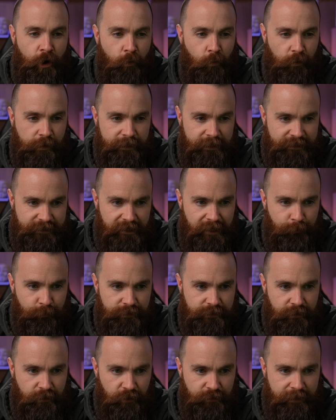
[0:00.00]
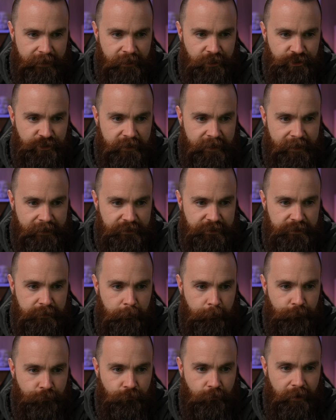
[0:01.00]
We're going to set up what's called
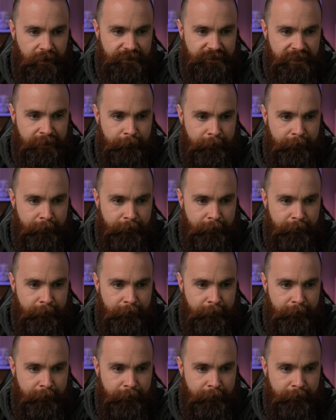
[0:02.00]
Nginx Proxy